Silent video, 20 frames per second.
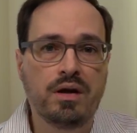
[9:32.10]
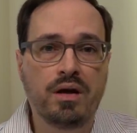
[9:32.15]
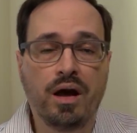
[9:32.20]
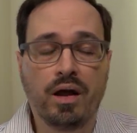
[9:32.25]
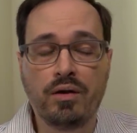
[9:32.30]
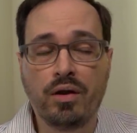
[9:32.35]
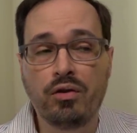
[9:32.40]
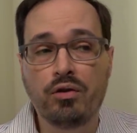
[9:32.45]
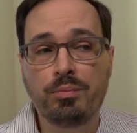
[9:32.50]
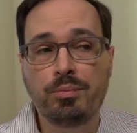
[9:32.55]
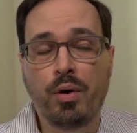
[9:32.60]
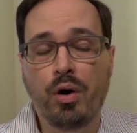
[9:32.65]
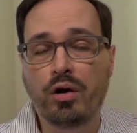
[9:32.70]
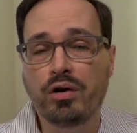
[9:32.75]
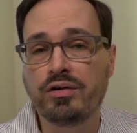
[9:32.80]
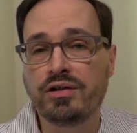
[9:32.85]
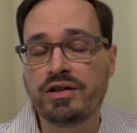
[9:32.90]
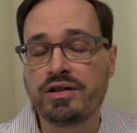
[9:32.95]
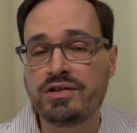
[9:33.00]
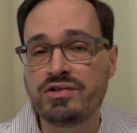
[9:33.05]
Another
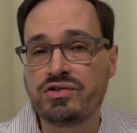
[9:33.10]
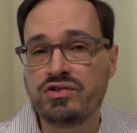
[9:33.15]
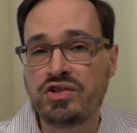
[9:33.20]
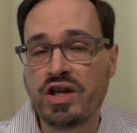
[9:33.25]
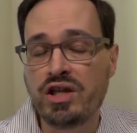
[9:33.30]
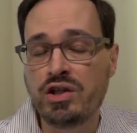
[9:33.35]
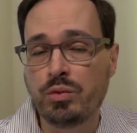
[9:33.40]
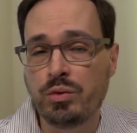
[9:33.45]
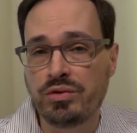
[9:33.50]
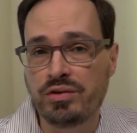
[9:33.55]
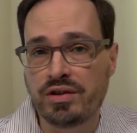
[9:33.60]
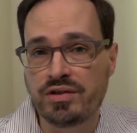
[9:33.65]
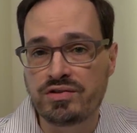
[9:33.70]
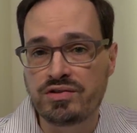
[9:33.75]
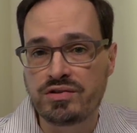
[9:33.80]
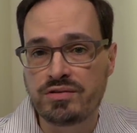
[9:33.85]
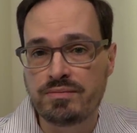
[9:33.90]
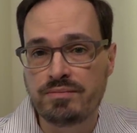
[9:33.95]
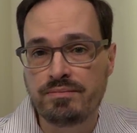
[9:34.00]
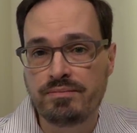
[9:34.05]
part is
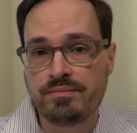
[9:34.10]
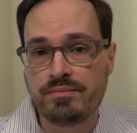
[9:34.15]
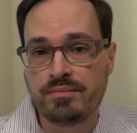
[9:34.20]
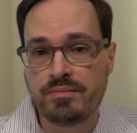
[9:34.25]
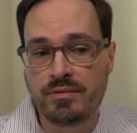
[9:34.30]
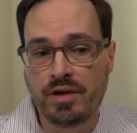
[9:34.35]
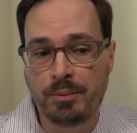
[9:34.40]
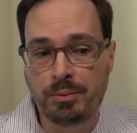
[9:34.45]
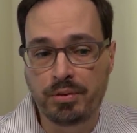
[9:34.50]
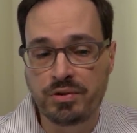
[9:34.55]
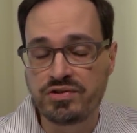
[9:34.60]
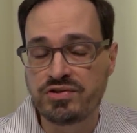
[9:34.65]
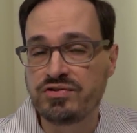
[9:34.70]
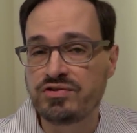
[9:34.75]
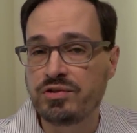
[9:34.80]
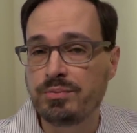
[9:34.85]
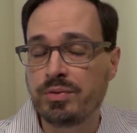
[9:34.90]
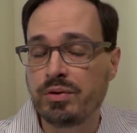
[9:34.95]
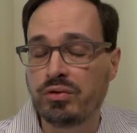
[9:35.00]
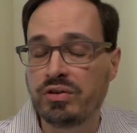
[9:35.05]
genuineness, a
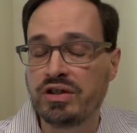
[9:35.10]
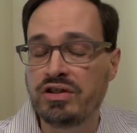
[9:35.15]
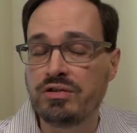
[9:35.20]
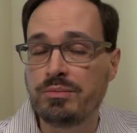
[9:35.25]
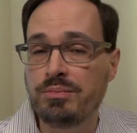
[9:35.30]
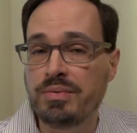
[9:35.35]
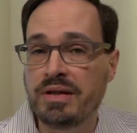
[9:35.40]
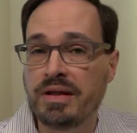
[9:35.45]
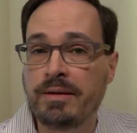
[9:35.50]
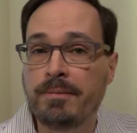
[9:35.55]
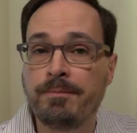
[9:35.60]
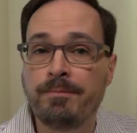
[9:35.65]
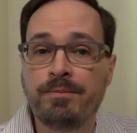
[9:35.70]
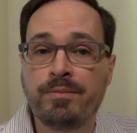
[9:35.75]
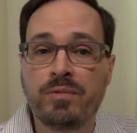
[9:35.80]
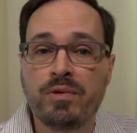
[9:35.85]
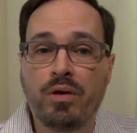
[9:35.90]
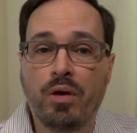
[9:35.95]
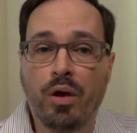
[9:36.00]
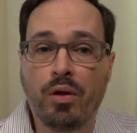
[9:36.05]
person's ability to be
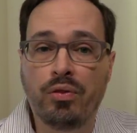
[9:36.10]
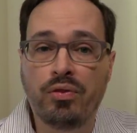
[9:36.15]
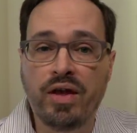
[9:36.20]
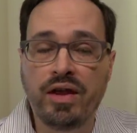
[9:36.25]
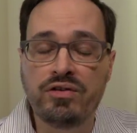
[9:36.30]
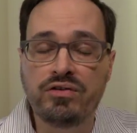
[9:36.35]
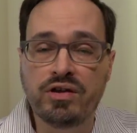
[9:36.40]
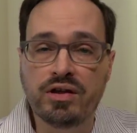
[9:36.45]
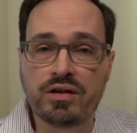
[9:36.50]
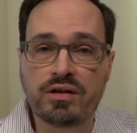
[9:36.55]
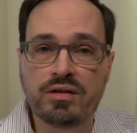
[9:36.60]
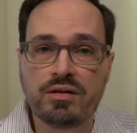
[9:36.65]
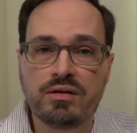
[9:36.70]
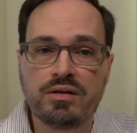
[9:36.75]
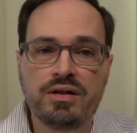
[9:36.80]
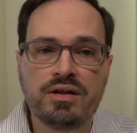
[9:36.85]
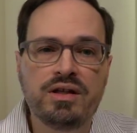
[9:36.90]
authentic.